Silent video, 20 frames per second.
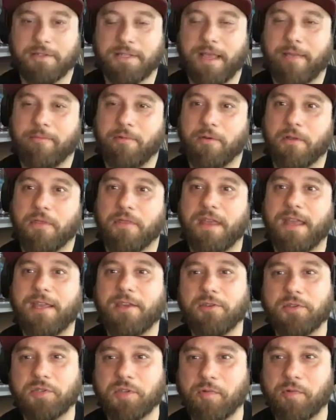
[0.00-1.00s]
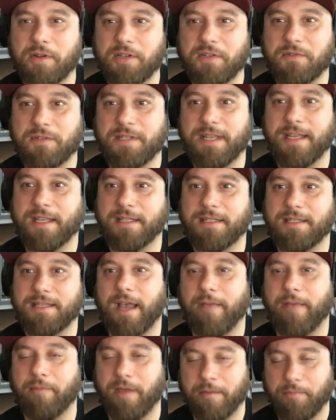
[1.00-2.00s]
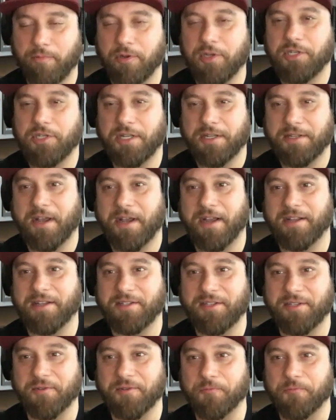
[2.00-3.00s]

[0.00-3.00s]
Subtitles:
Samuel, thank you so much for taking time. I appreciate talking to you.